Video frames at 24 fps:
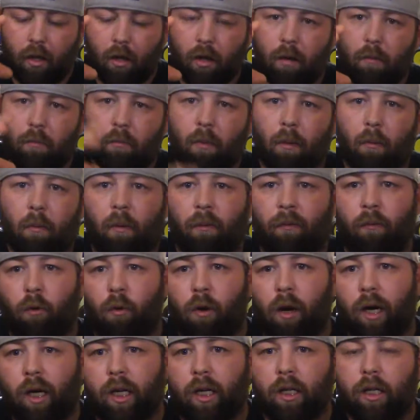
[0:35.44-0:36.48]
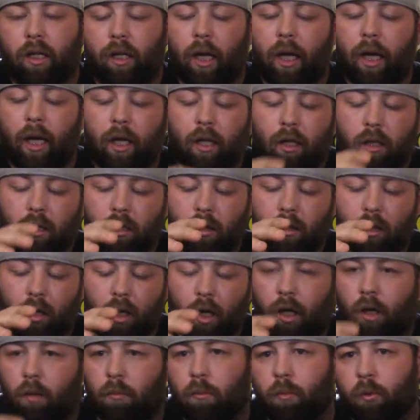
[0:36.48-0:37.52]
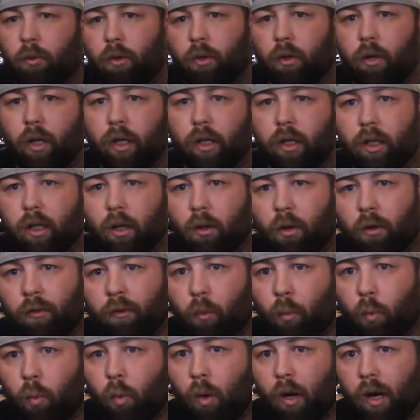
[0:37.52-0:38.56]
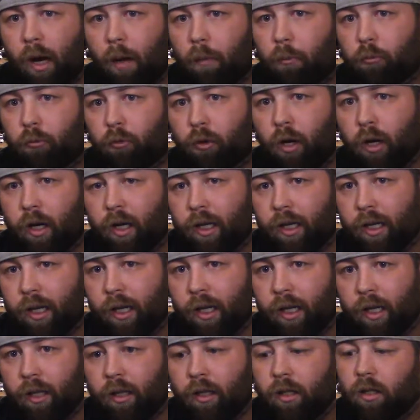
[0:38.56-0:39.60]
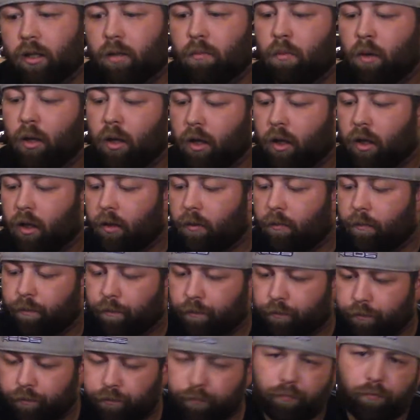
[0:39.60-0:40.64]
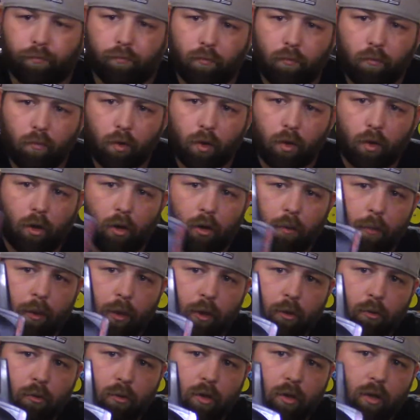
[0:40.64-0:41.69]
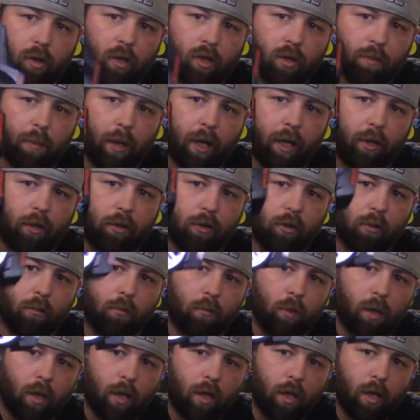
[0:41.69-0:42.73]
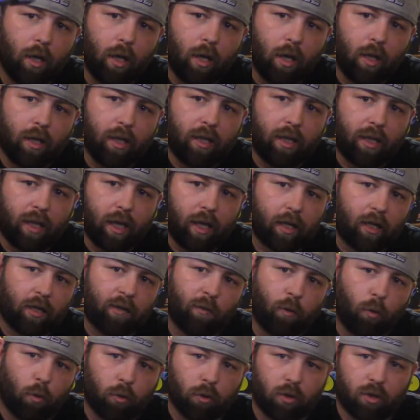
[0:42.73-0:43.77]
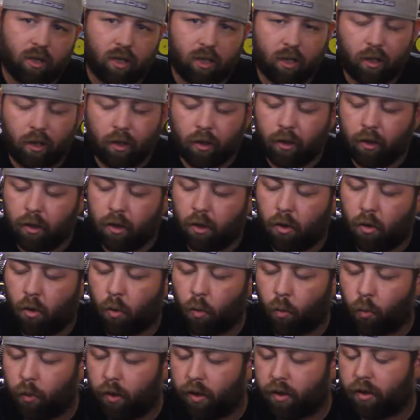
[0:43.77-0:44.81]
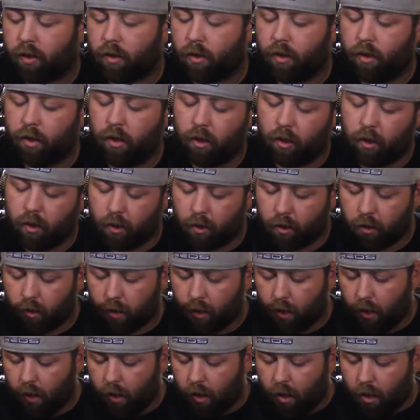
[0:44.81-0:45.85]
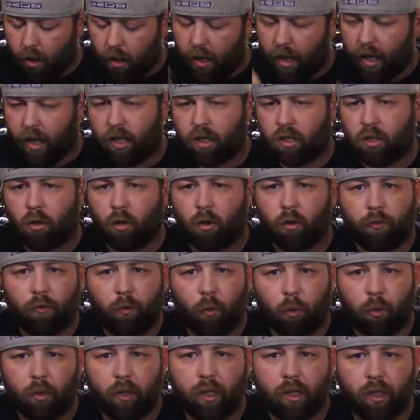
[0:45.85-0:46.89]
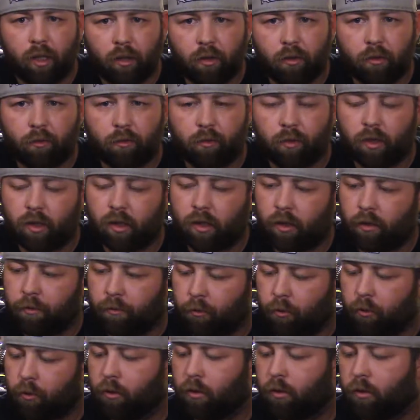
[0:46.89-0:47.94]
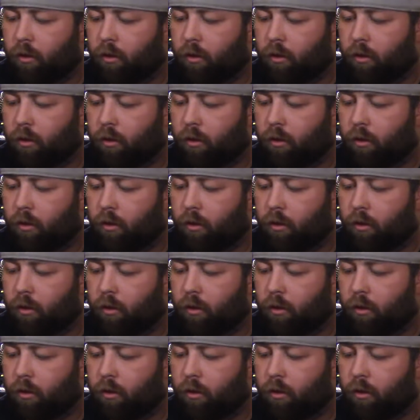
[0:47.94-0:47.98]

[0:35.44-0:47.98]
before I get to that, I'm going to go ahead and go over what I'm running in this buggy. I'm going to be using the Spektrum DX4C with the SR410 receiver.